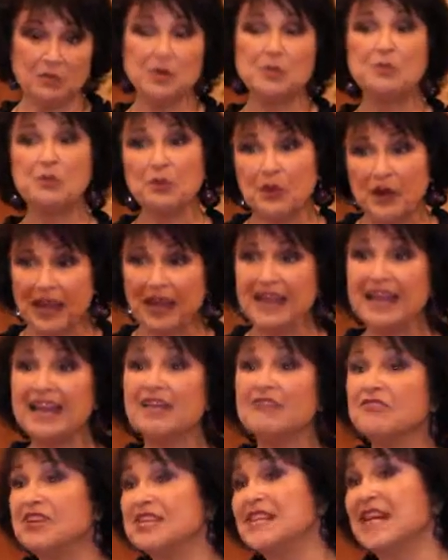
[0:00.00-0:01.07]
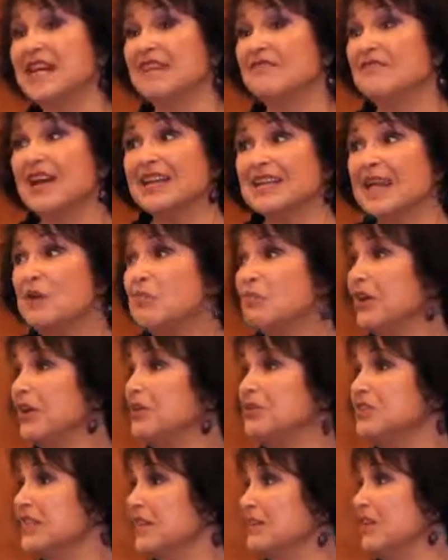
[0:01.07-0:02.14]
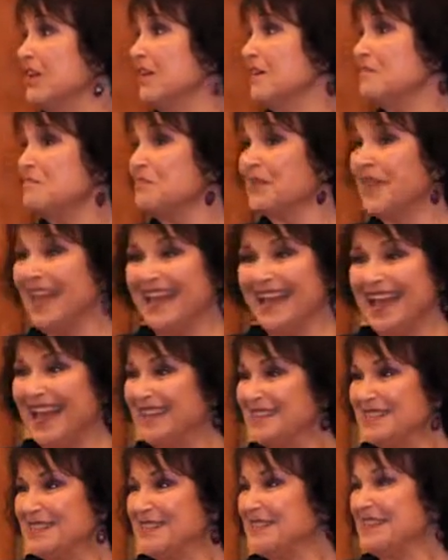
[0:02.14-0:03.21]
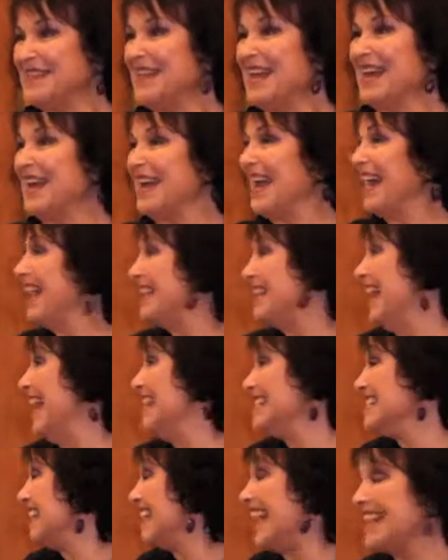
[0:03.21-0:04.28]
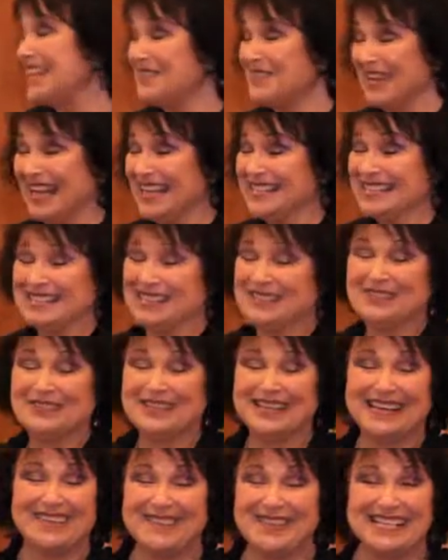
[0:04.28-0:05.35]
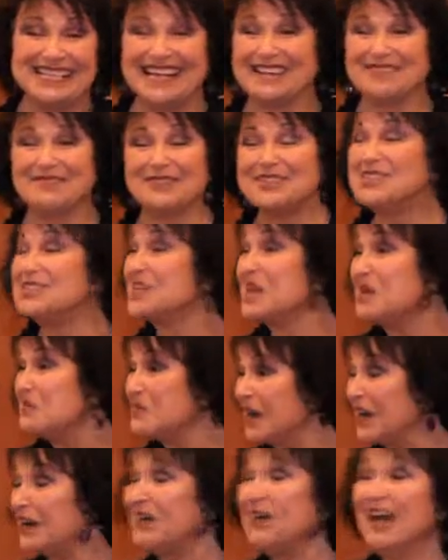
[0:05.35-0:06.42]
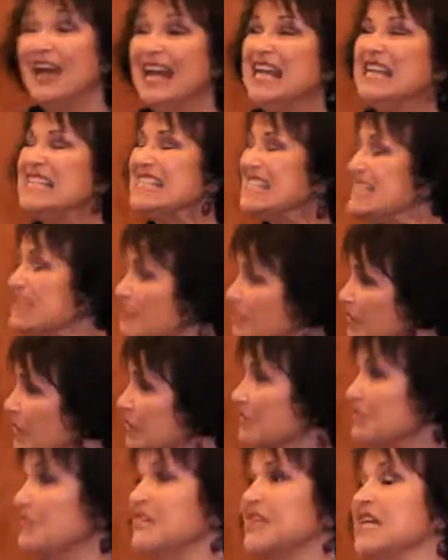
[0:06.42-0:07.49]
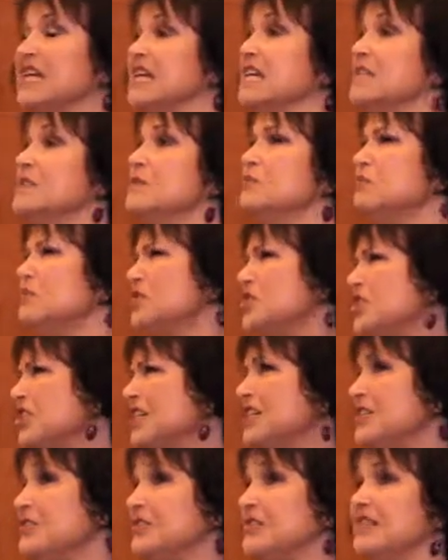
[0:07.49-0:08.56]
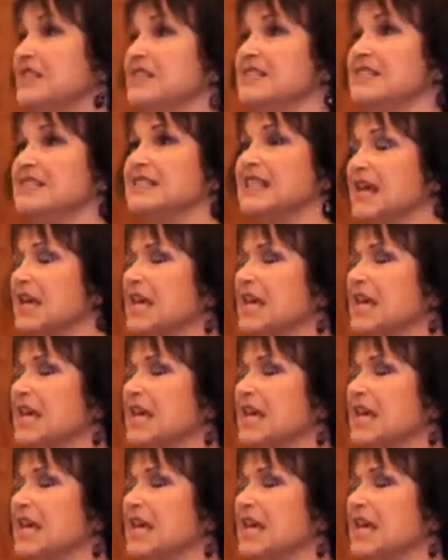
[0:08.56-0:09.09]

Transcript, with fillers: We pray every day. In fact, I pray all day long. And I, I say, I even ask the Lord every day, what should I wear? Simple little things. What should I do this?